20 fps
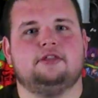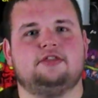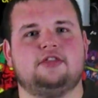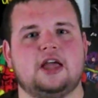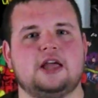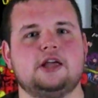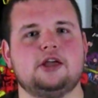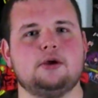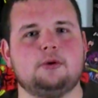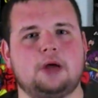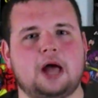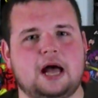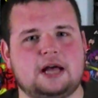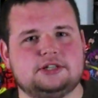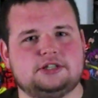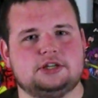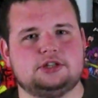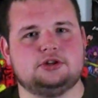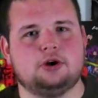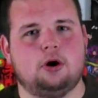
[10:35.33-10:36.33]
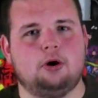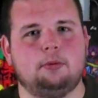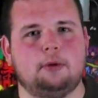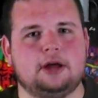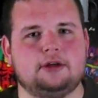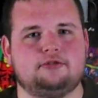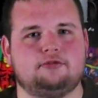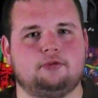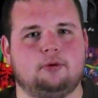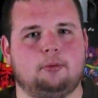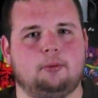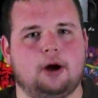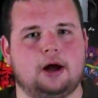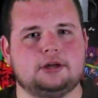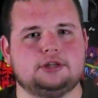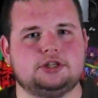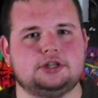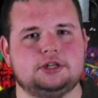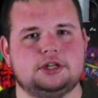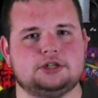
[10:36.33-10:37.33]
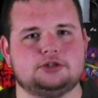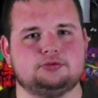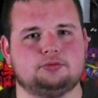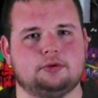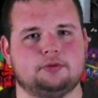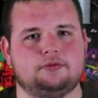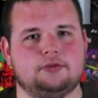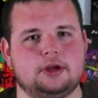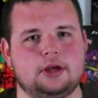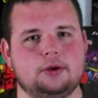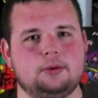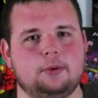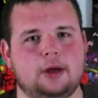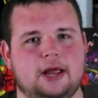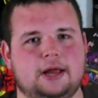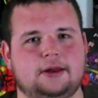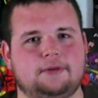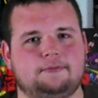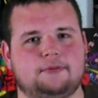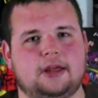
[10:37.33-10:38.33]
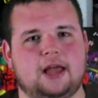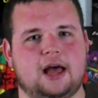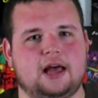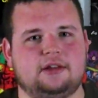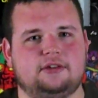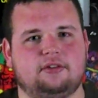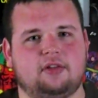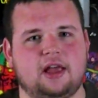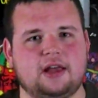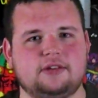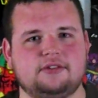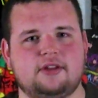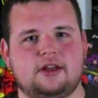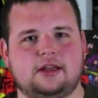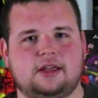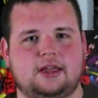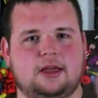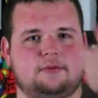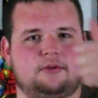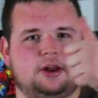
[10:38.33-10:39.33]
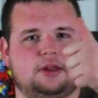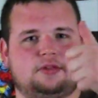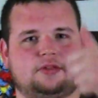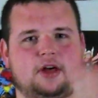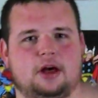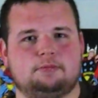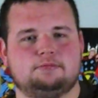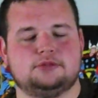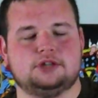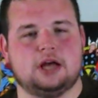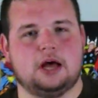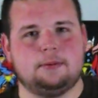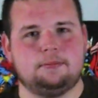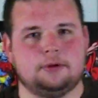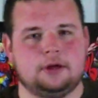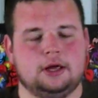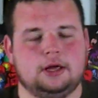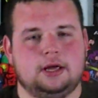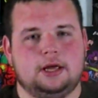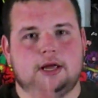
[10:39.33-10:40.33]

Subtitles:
Thank you guys as always for watching this review. And if you guys liked it, give it a thumbs up.